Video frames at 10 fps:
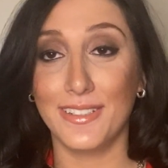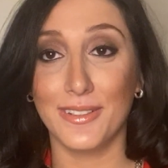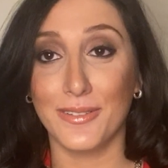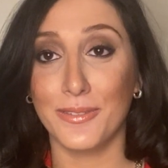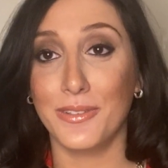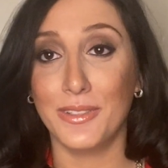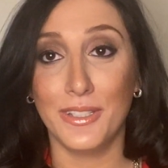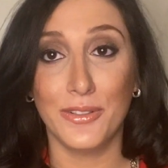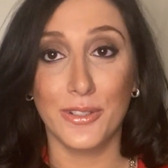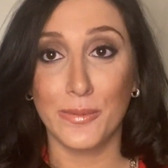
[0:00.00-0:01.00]

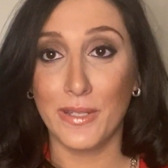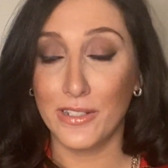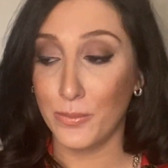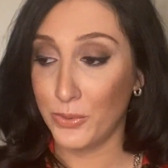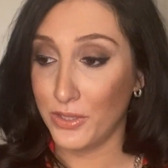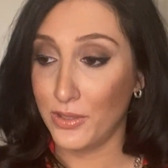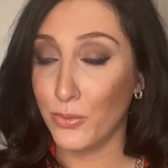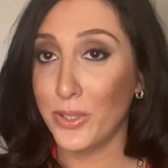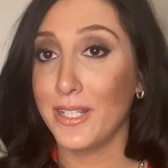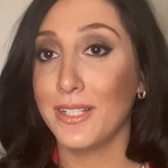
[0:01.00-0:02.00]
you could end up with an
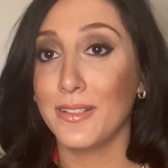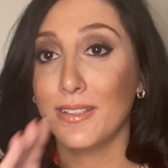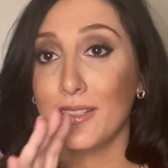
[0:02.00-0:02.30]
avoidant,